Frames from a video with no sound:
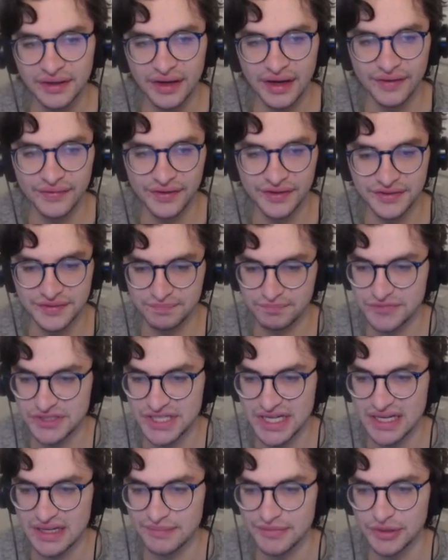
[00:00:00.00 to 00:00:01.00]
and then
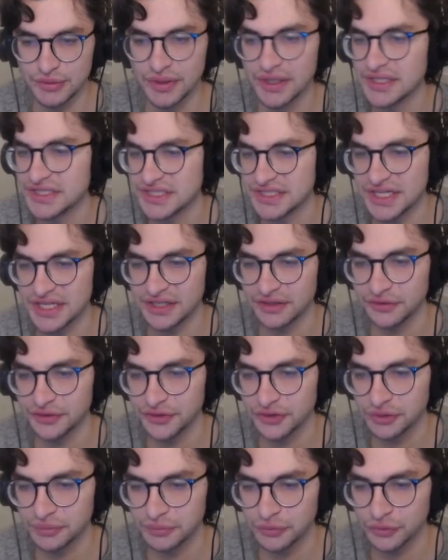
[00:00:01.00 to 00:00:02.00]
same U.S. state
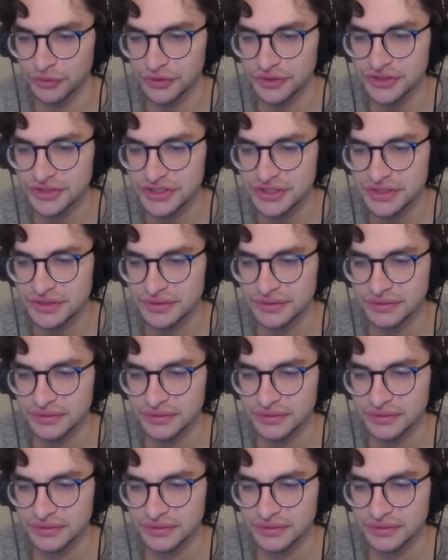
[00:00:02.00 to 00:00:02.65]
leaderboards.